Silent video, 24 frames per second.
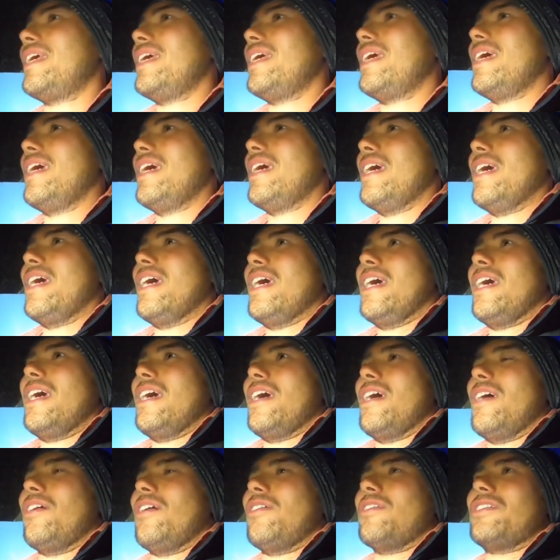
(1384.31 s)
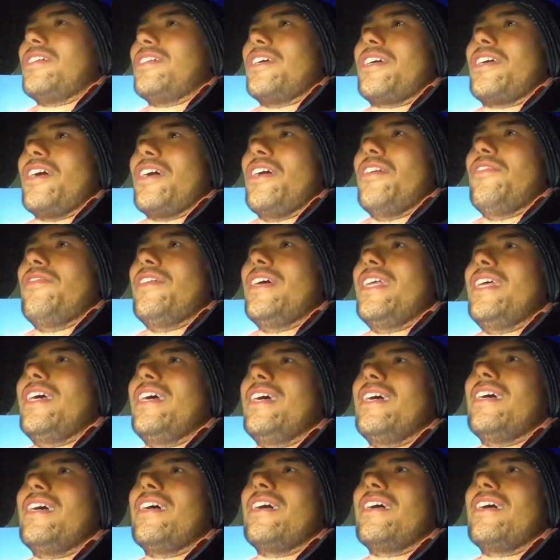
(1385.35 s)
This is the full climbing rack. It's pretty heavy.